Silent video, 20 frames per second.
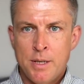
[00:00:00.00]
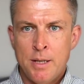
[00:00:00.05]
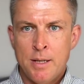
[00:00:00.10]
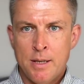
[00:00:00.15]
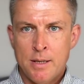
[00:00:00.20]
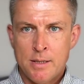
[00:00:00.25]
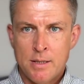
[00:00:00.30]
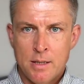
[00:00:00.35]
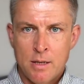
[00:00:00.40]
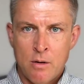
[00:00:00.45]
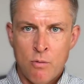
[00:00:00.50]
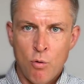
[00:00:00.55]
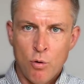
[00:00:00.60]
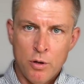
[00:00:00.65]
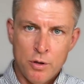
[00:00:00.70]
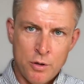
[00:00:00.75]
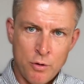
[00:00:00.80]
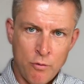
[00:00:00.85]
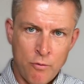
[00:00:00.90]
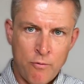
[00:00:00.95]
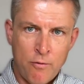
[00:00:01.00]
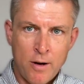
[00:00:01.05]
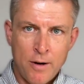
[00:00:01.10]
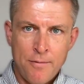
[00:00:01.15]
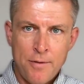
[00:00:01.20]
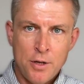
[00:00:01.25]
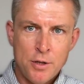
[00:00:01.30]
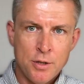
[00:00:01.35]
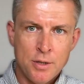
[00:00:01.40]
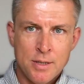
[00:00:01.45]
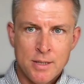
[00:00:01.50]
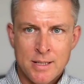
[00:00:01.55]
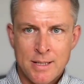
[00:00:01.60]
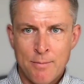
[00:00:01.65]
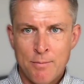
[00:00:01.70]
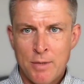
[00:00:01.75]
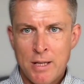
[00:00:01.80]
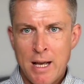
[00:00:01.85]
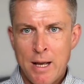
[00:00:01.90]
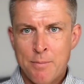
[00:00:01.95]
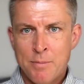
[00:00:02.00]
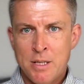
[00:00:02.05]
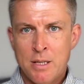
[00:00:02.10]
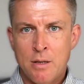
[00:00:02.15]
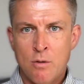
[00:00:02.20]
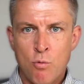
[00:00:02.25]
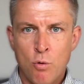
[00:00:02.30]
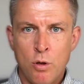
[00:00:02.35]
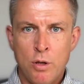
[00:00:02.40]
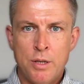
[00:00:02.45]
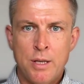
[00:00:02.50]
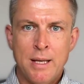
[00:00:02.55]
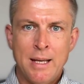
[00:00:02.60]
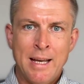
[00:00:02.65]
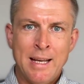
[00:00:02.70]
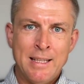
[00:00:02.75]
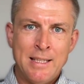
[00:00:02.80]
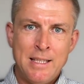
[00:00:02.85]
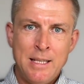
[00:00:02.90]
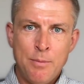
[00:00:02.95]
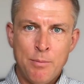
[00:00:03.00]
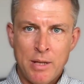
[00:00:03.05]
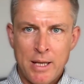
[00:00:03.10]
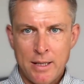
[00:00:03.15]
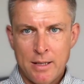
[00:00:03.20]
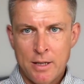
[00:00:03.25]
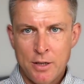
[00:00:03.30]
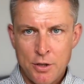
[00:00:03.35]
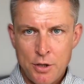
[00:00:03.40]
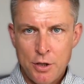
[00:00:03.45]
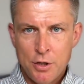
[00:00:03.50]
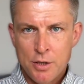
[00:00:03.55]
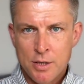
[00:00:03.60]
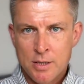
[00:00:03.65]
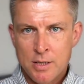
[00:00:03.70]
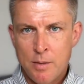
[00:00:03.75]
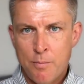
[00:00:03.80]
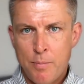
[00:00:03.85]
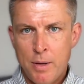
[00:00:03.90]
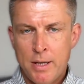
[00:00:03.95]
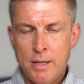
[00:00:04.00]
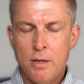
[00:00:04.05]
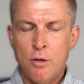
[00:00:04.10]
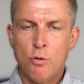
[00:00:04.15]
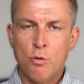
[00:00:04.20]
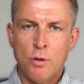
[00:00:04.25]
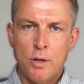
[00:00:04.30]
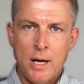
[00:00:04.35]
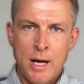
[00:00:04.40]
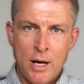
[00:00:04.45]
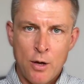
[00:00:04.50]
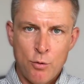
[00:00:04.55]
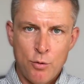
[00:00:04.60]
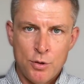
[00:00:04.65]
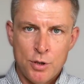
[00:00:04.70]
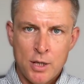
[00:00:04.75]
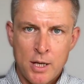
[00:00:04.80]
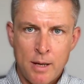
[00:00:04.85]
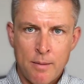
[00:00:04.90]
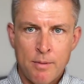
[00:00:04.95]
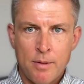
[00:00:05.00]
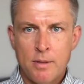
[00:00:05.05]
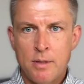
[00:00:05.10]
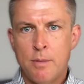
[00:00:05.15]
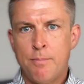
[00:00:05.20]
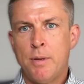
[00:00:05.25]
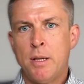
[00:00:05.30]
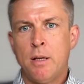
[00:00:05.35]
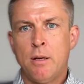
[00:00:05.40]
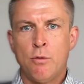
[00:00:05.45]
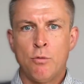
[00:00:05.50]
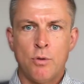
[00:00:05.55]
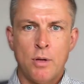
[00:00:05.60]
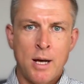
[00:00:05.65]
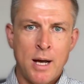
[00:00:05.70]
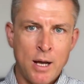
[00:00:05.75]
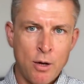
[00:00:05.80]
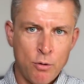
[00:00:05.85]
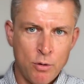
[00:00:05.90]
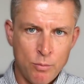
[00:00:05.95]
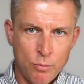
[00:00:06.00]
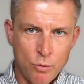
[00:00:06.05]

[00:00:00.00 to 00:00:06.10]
it is quality of far vision, sometimes it's quality at dim light conditions, depending on I O L type, depending on I O L